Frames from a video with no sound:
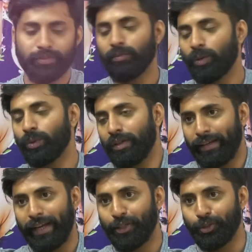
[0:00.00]
If someone want to
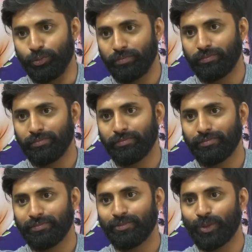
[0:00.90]
date you,
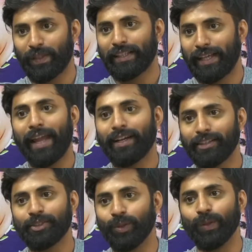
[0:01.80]
what are the
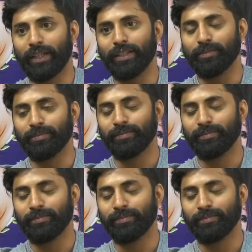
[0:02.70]
characters you're looking at?